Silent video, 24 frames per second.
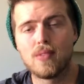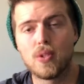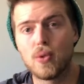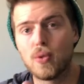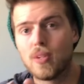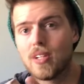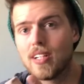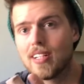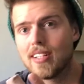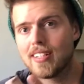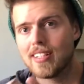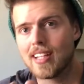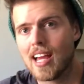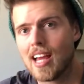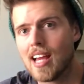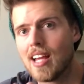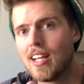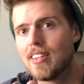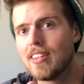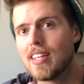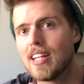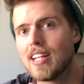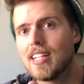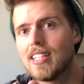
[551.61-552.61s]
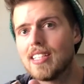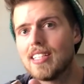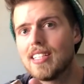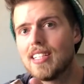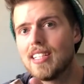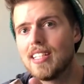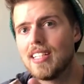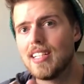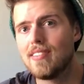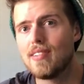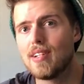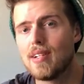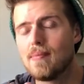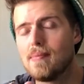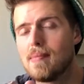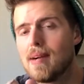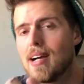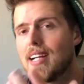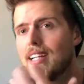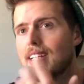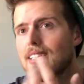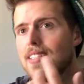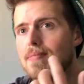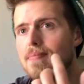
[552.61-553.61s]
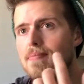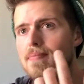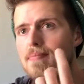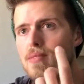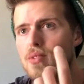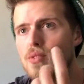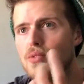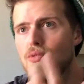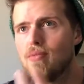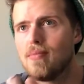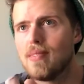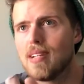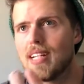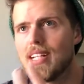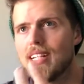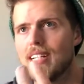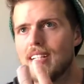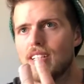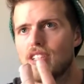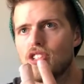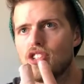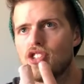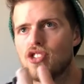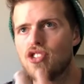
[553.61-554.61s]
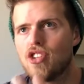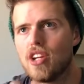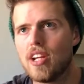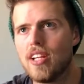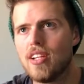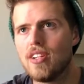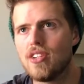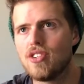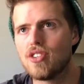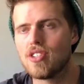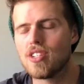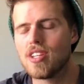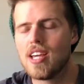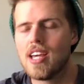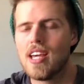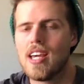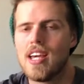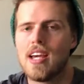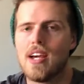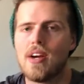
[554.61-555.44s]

You can tell that it's living by its movement and its changes.